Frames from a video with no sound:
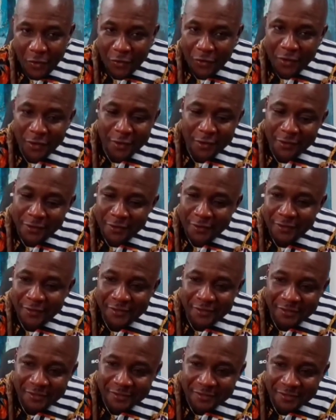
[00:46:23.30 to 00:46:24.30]
Oh
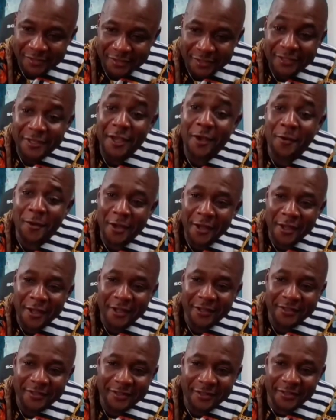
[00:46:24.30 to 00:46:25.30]
God, you get
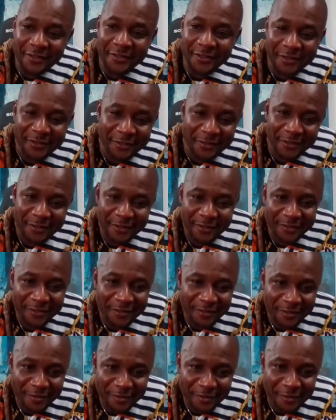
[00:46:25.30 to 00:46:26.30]
what?
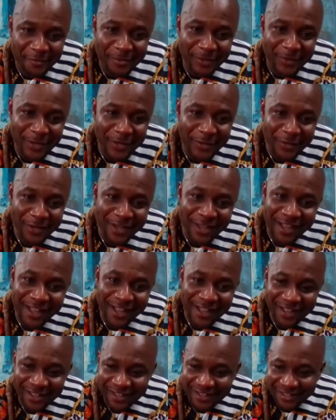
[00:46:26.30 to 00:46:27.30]
No
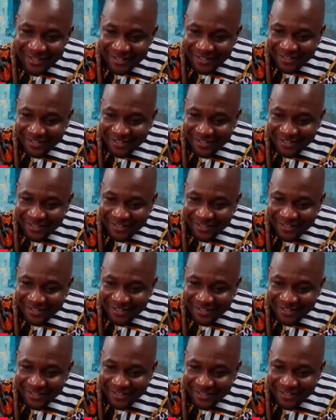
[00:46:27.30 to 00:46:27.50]
God.